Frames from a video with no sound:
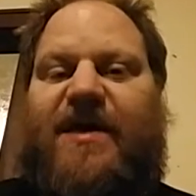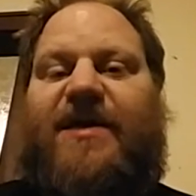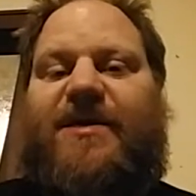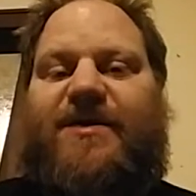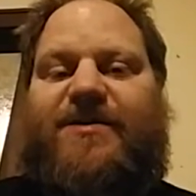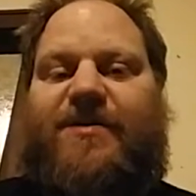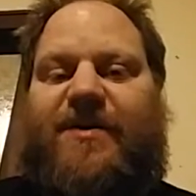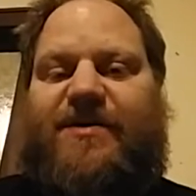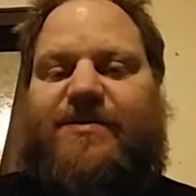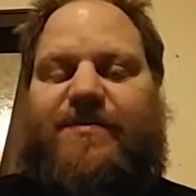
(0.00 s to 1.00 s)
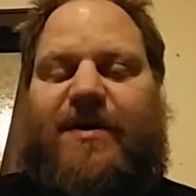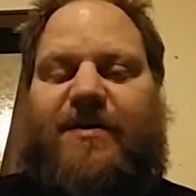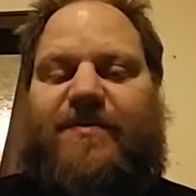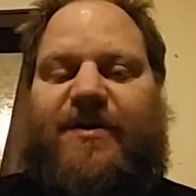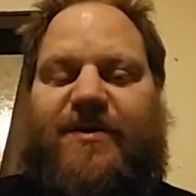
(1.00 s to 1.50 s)
into
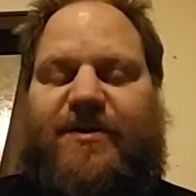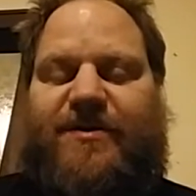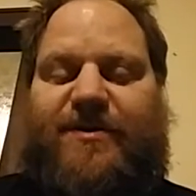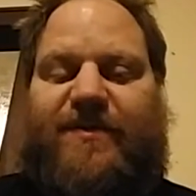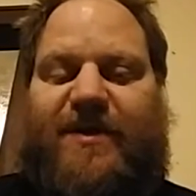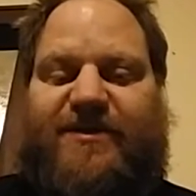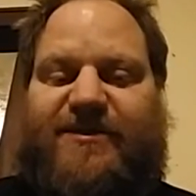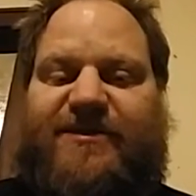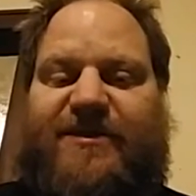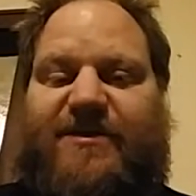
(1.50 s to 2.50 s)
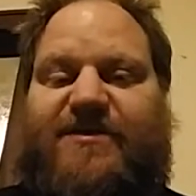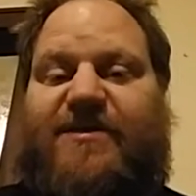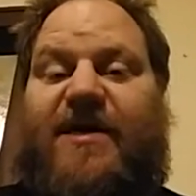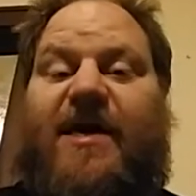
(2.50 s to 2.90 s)
2005, beginning of 2006.